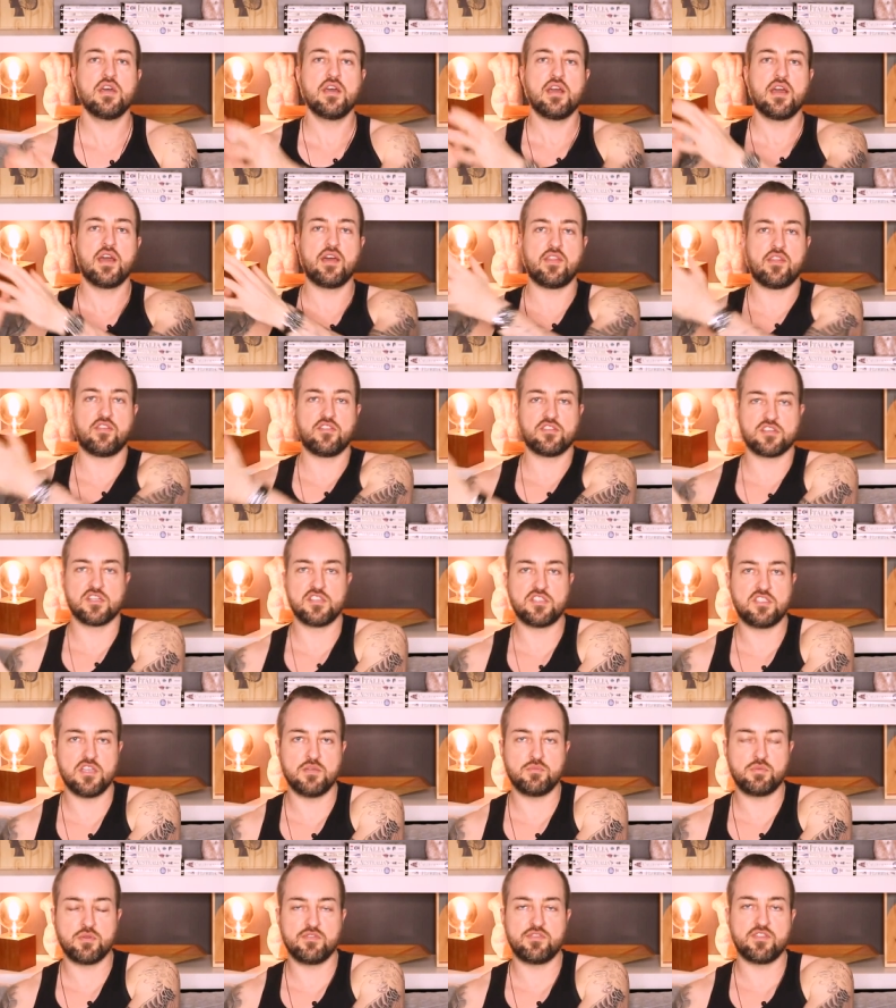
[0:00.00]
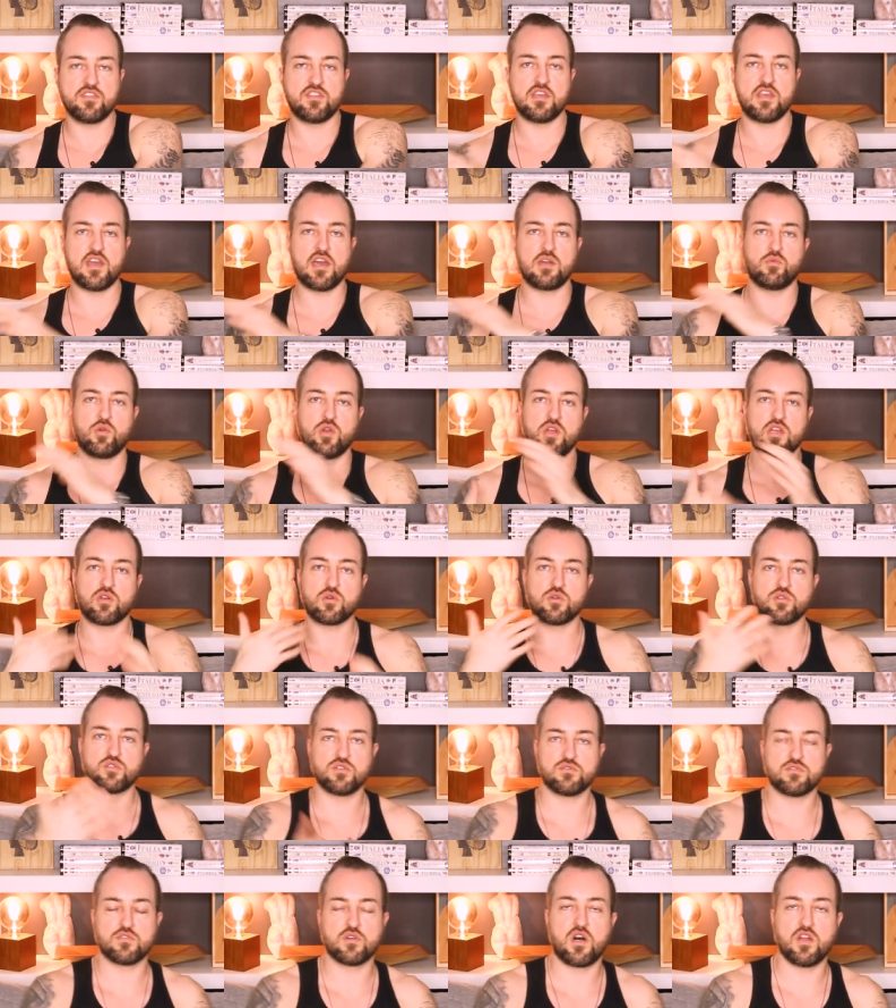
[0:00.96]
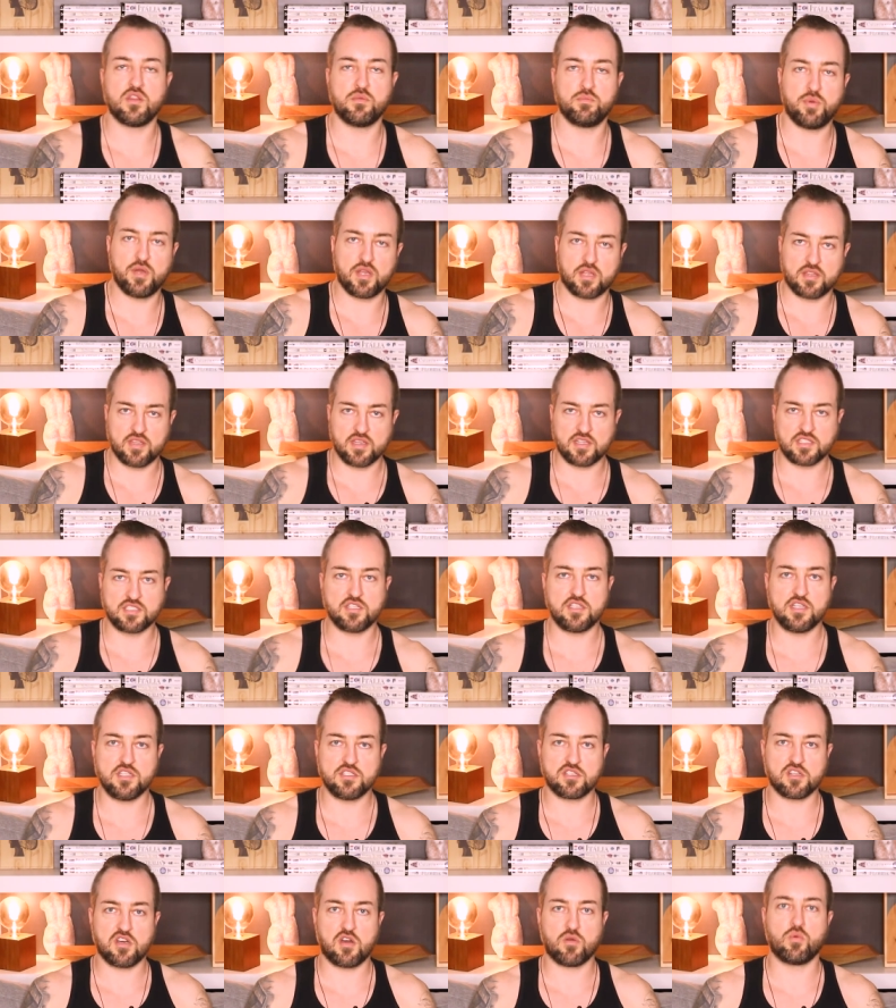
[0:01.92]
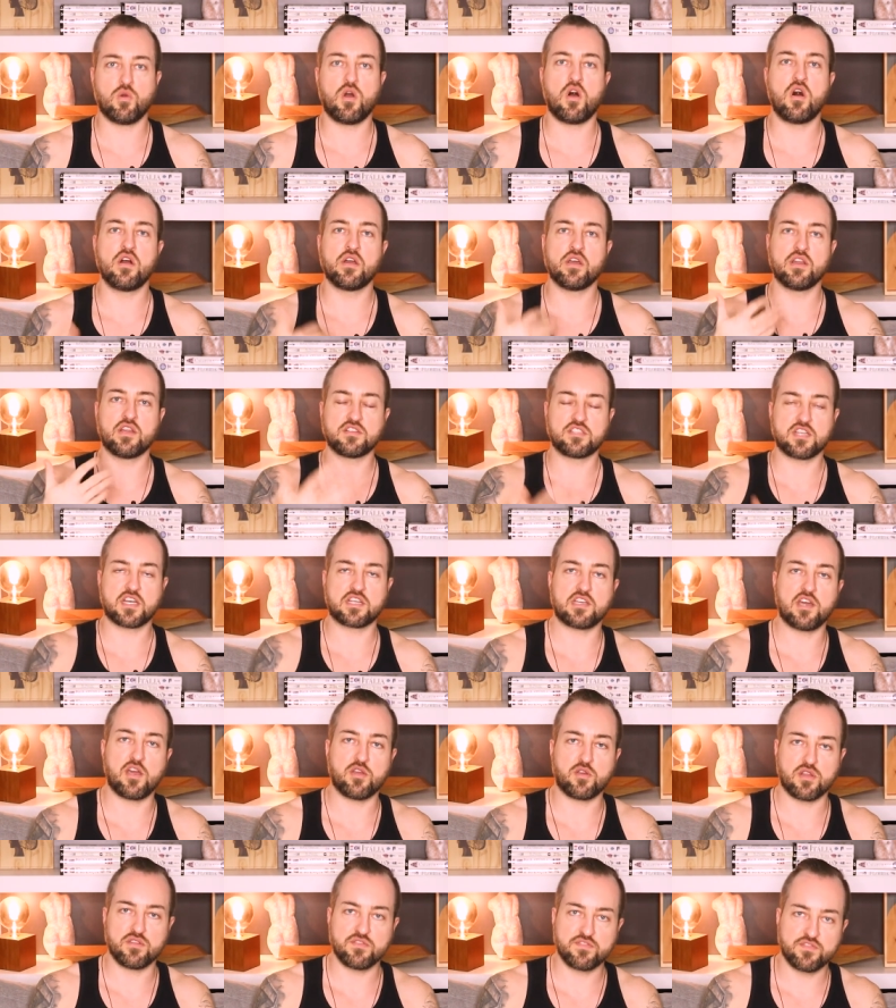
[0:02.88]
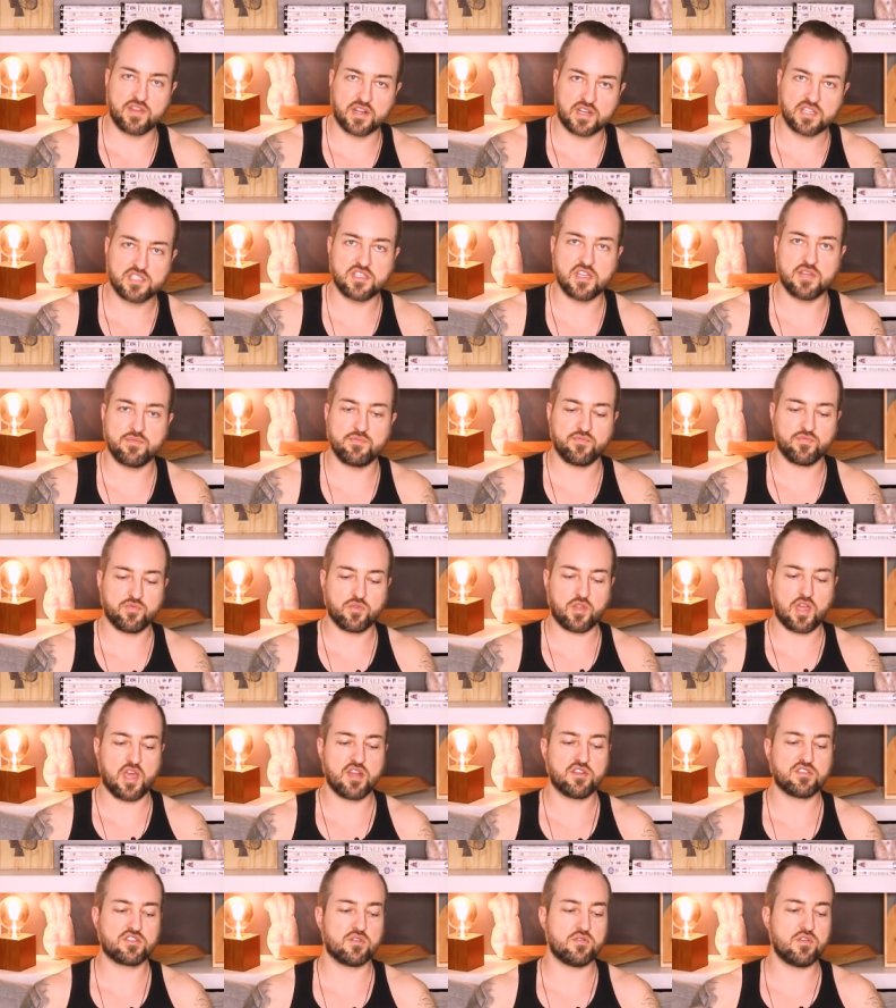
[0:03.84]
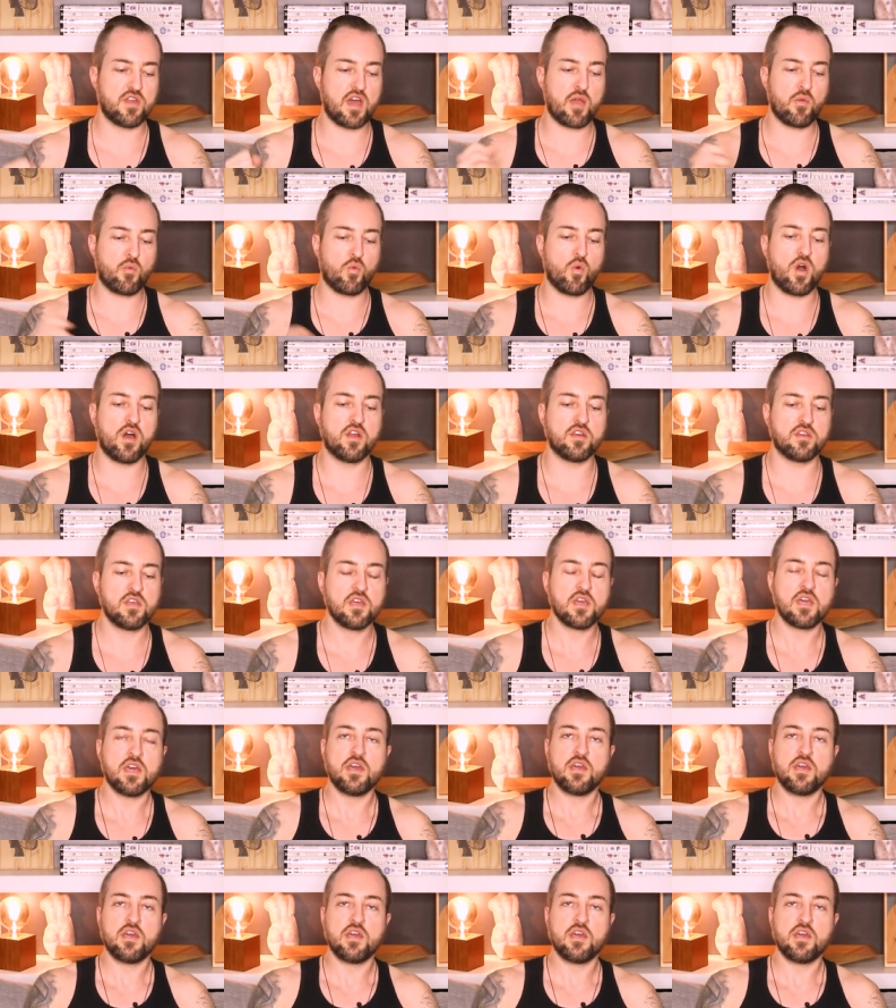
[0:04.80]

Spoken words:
And then there's a debrief at the end where he goes over all the big things that he saw wrong and exactly how you can fix them. Okay, so night one